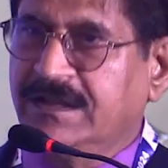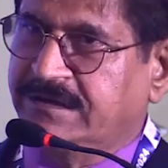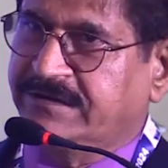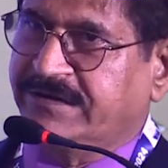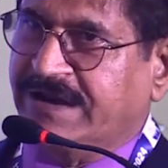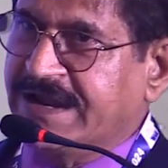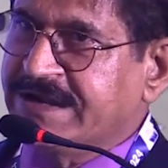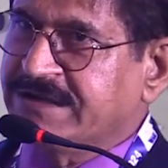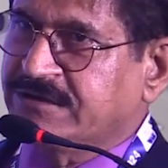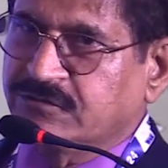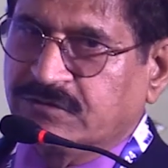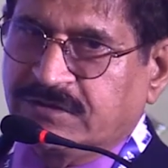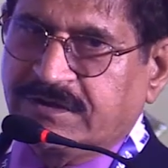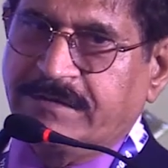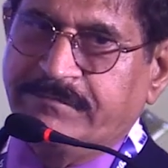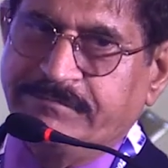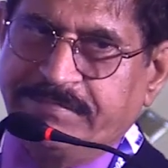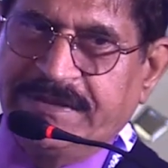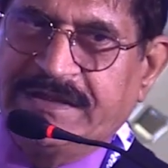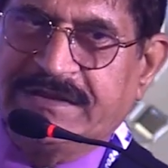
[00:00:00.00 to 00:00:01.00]
Try to
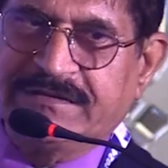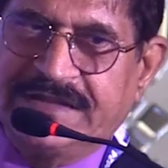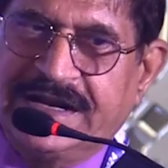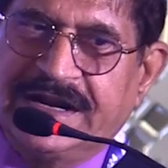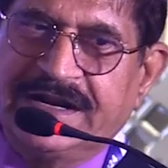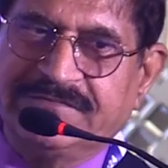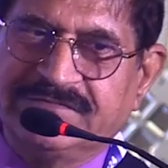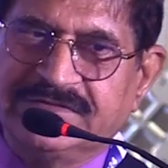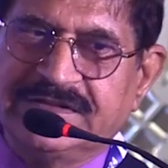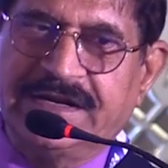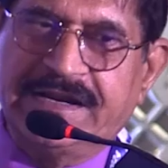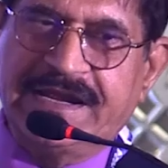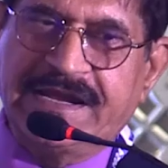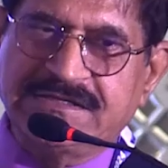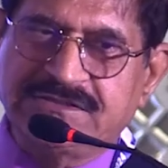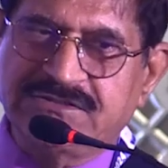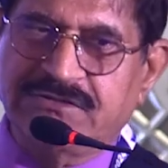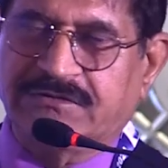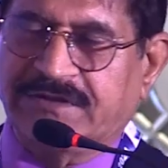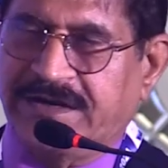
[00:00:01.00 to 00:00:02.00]
compare that with an
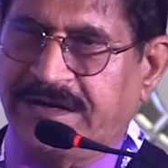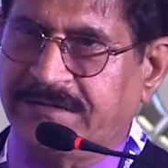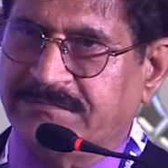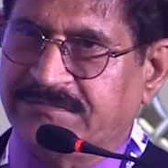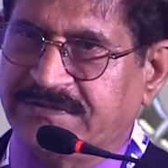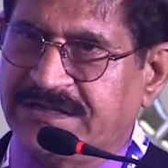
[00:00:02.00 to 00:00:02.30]
angiogram.